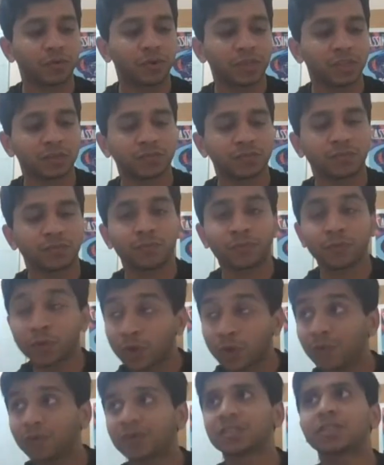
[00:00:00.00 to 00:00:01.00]
universities
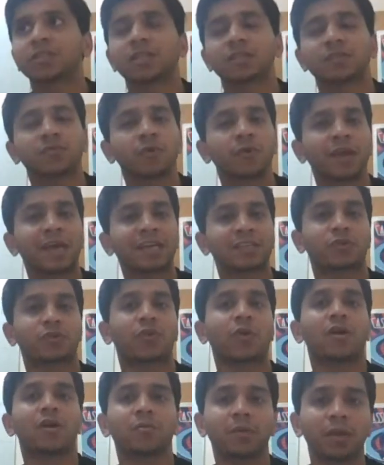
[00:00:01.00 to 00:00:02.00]
universities for
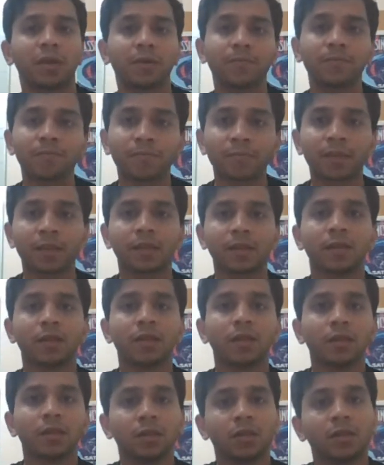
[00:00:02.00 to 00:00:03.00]
astronomy
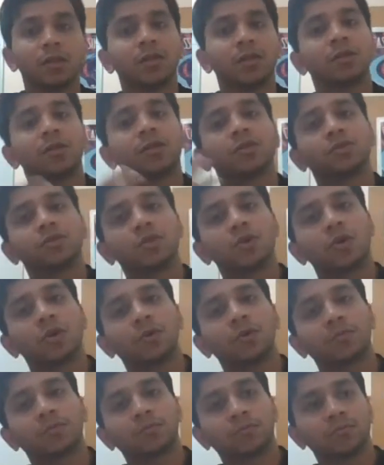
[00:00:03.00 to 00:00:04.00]
so
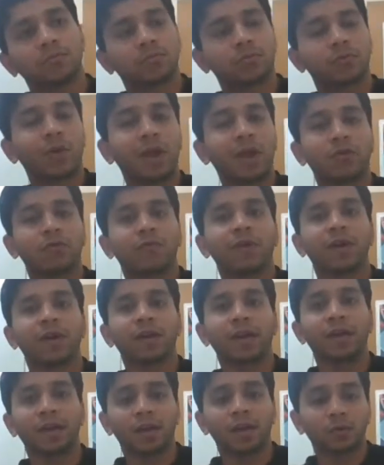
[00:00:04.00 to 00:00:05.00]
try to
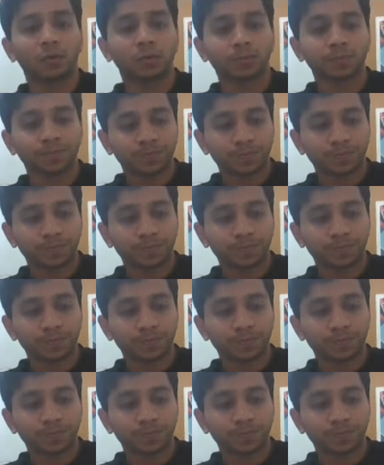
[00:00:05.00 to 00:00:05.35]
figure that out